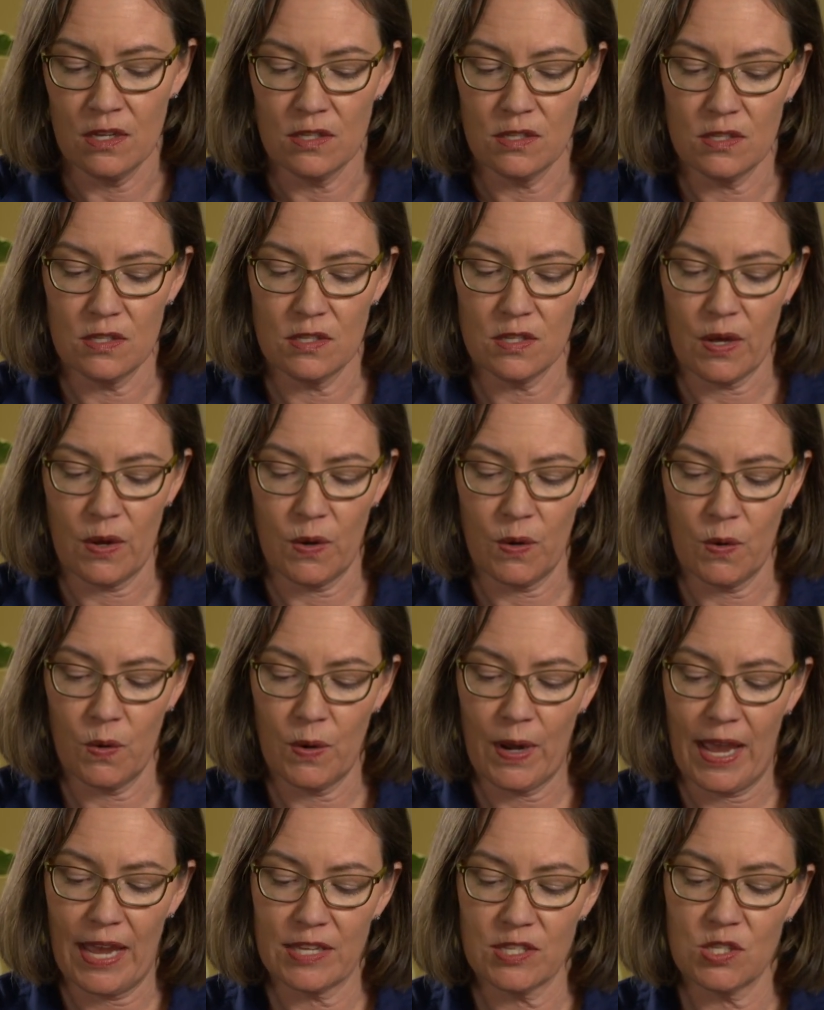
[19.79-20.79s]

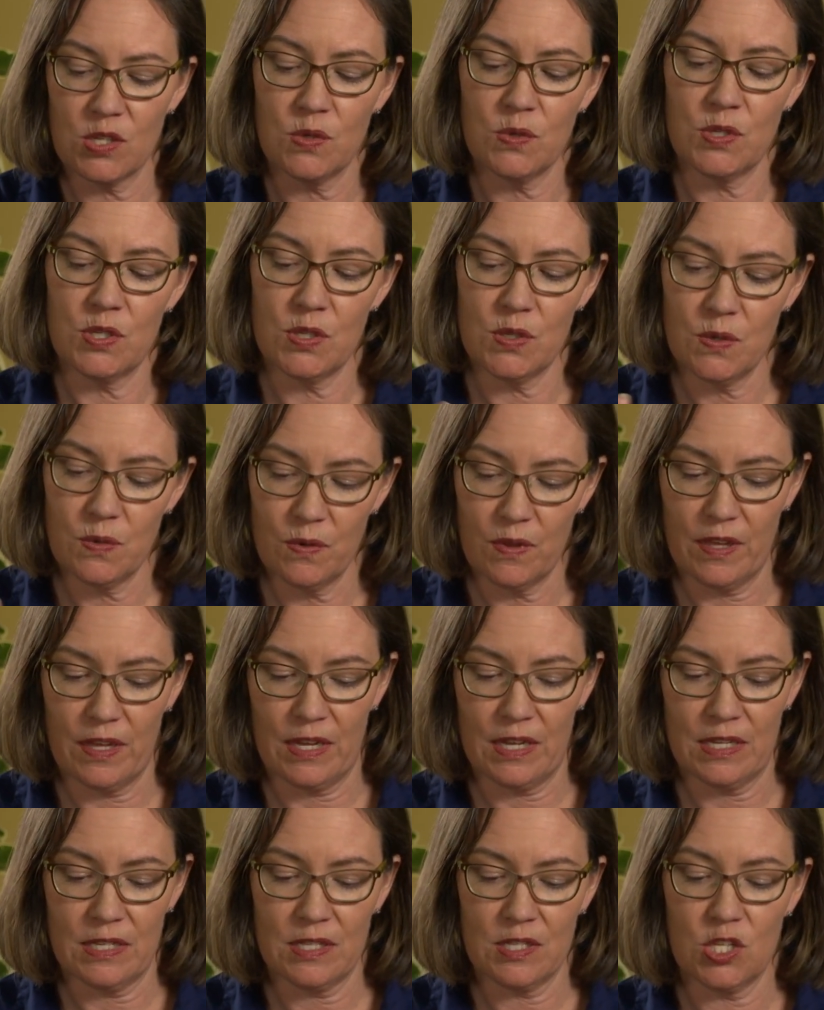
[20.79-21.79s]
So as you do
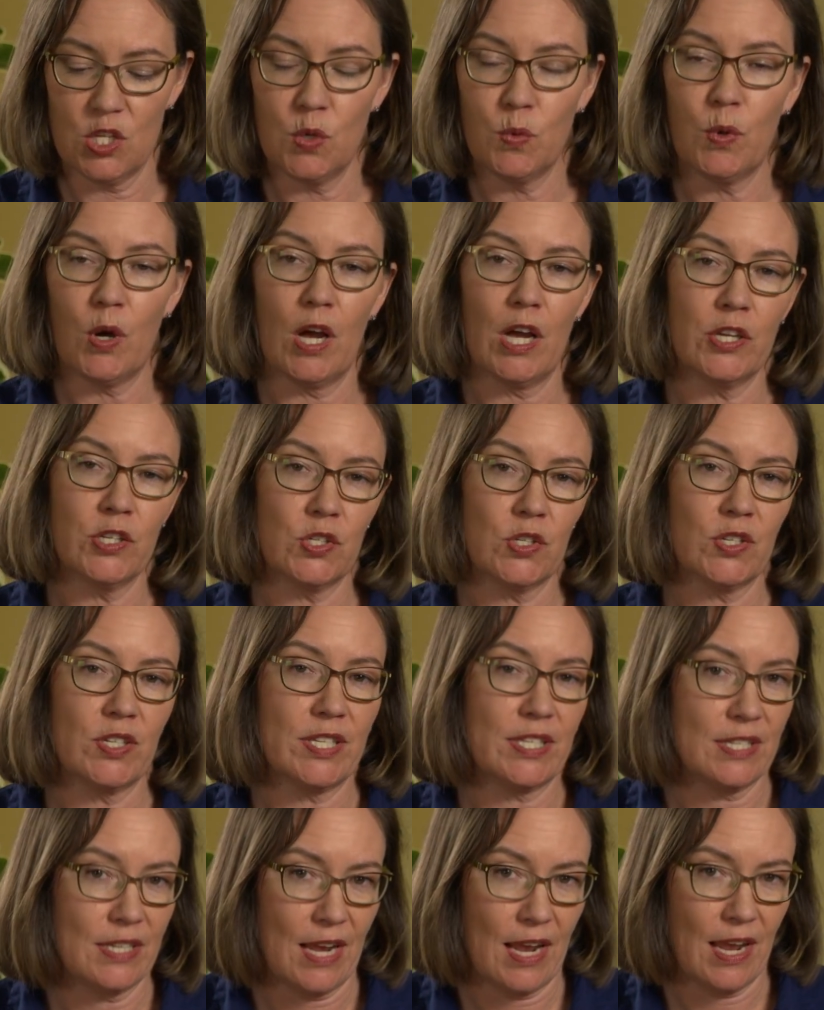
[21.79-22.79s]
this, you will
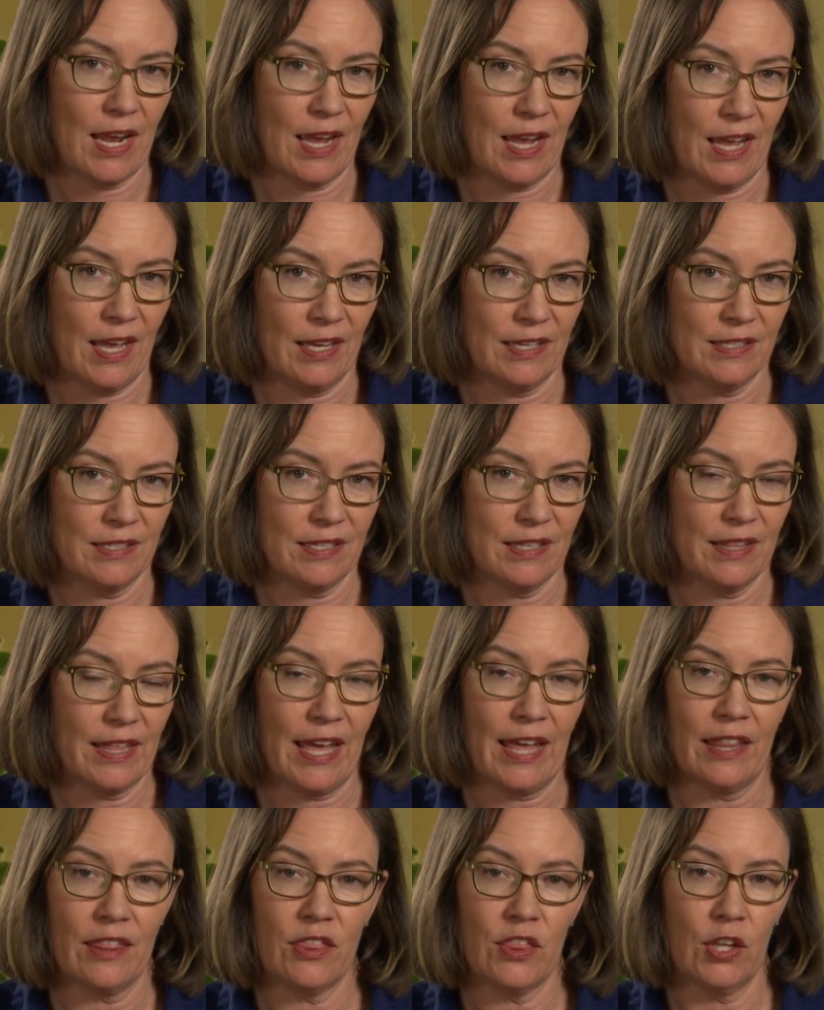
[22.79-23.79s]
understand
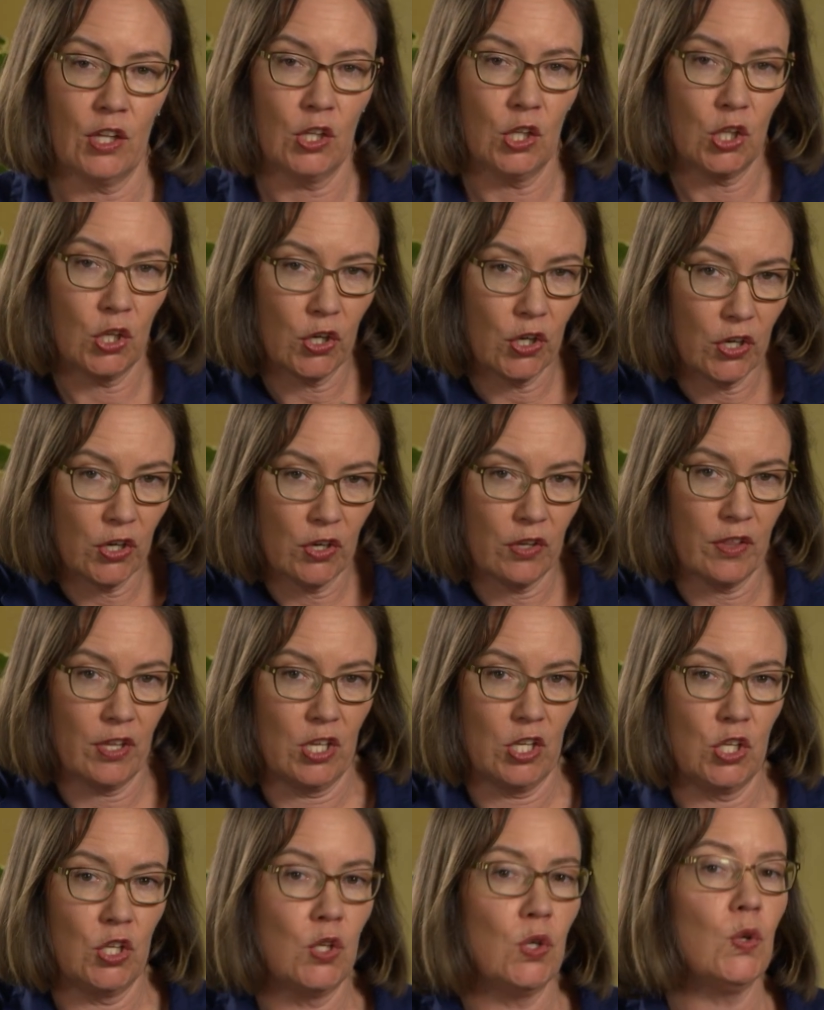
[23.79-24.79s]
that the learner
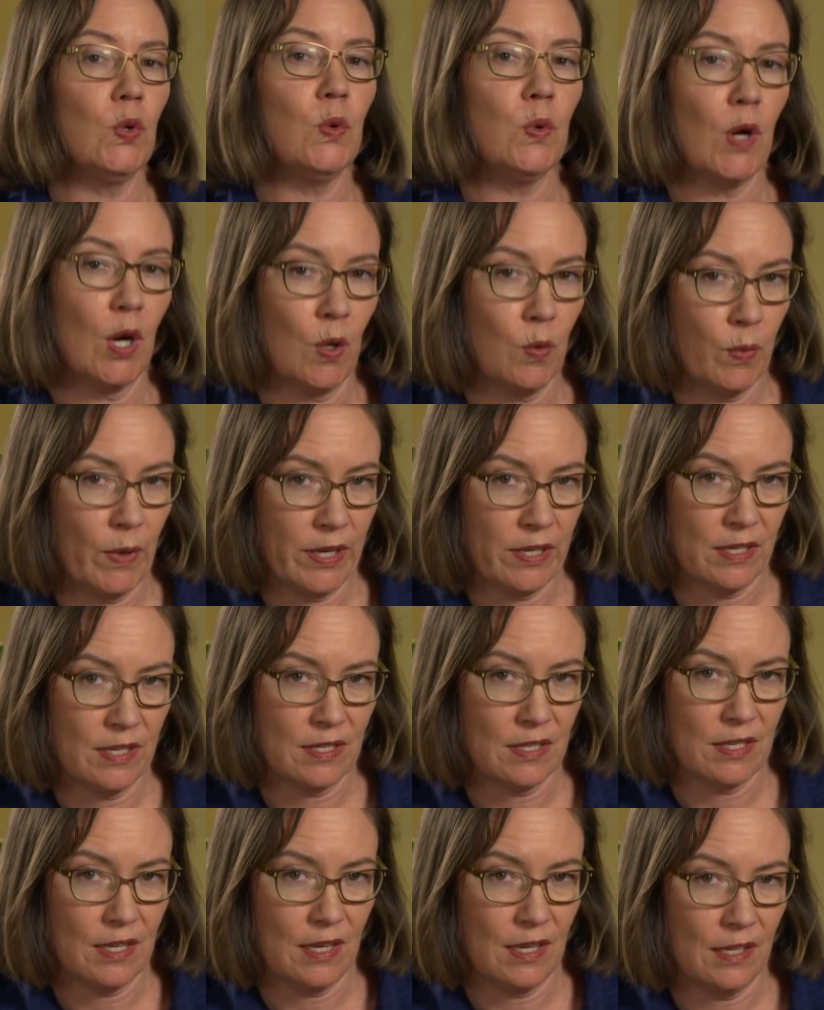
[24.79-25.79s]
that you are
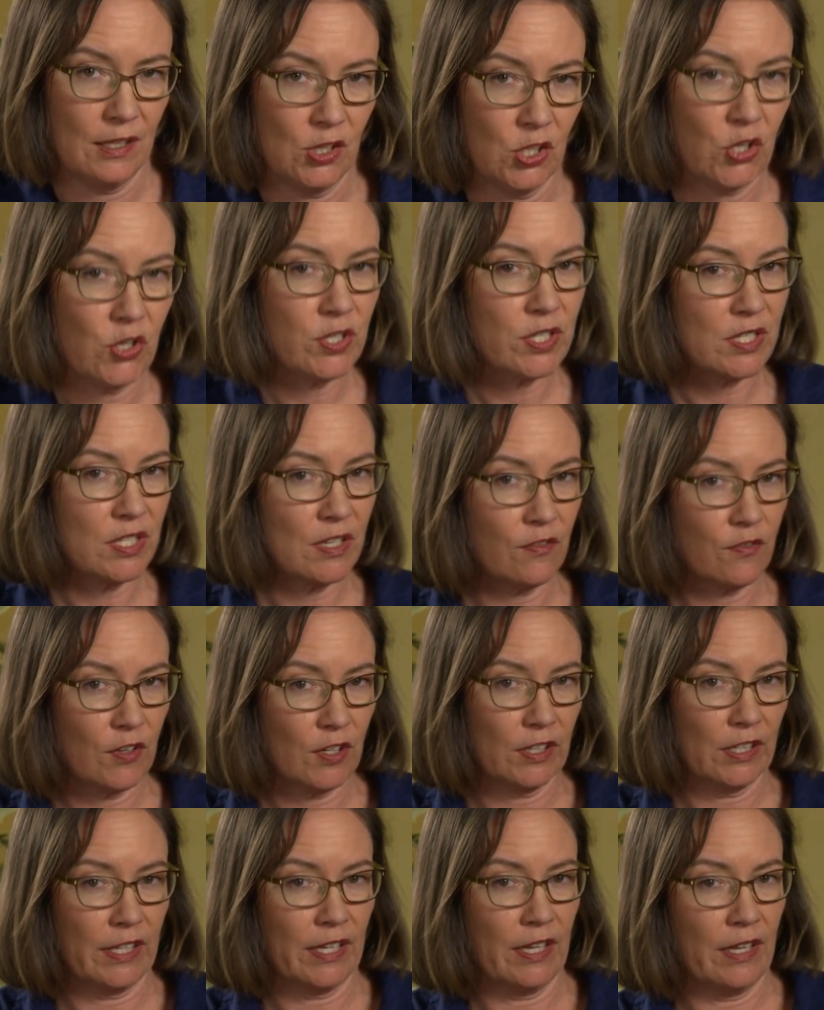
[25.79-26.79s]
witnessing learns
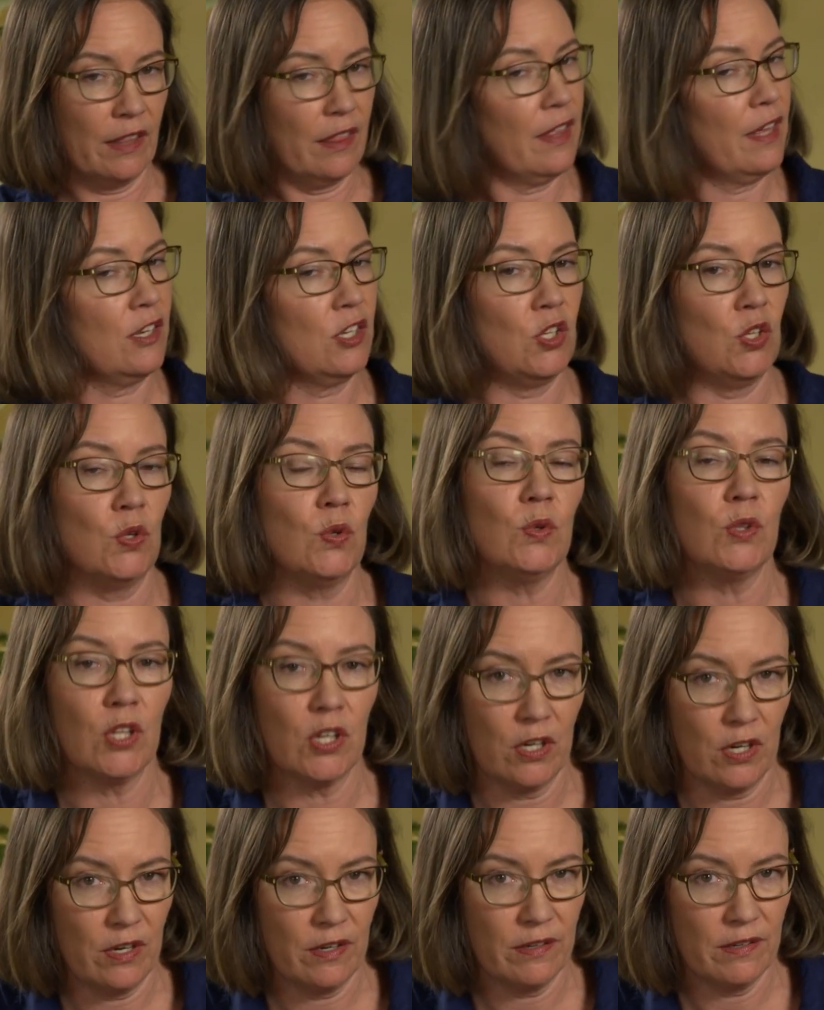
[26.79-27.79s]
differently than you
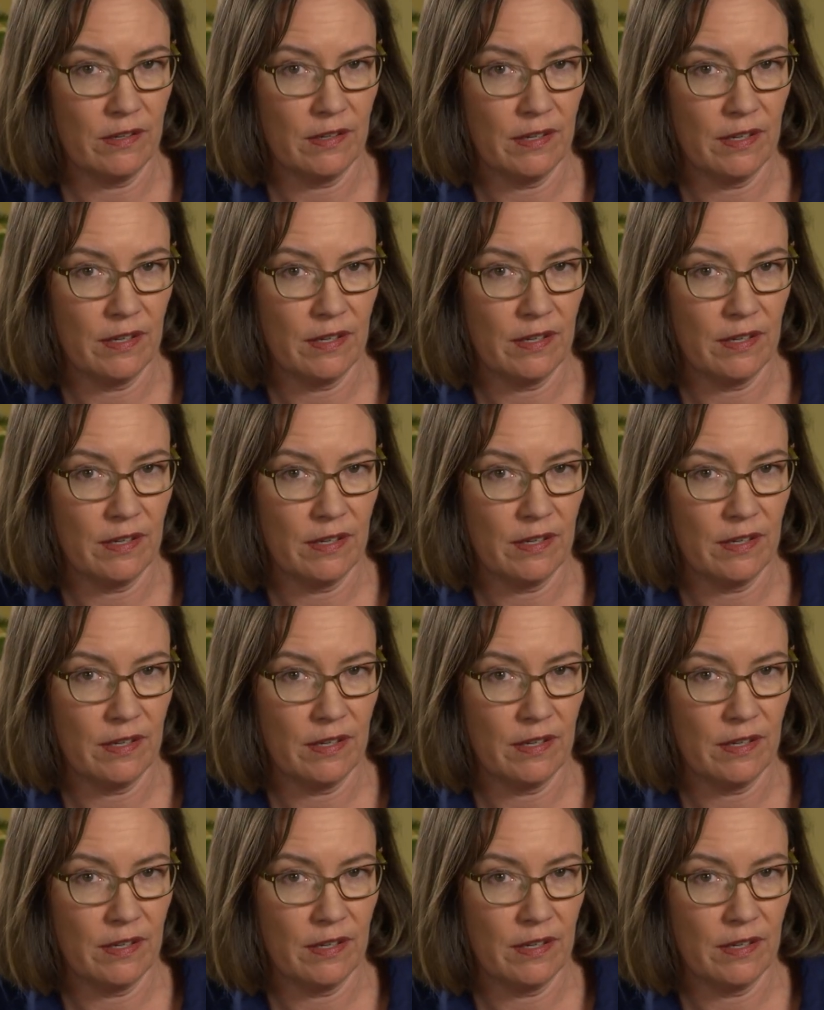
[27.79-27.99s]
learn.